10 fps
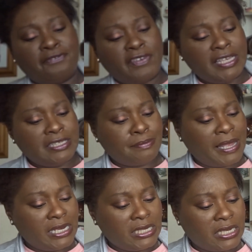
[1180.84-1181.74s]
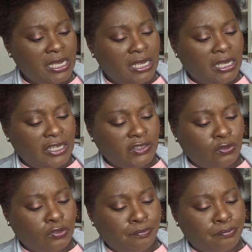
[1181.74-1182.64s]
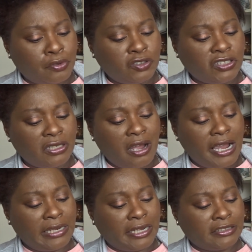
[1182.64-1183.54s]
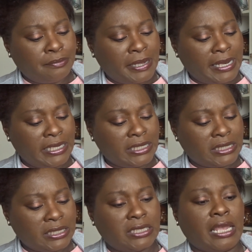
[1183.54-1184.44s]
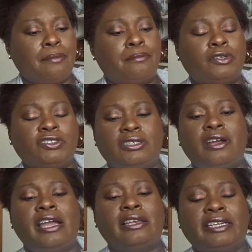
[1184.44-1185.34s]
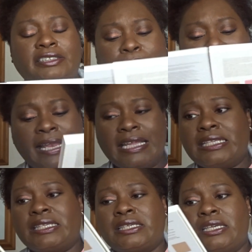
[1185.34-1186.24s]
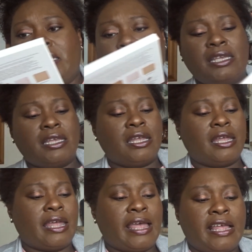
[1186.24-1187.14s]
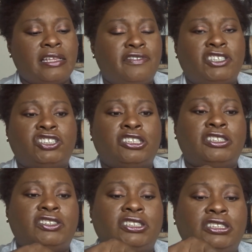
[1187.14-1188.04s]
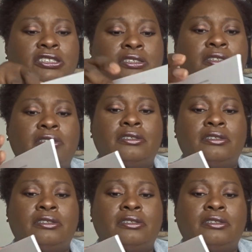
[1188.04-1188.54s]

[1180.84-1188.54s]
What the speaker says: face palette. It's called Bronze and Highlighter palette. Yeah, Bronze and Highlighter palette. And if I show this to you,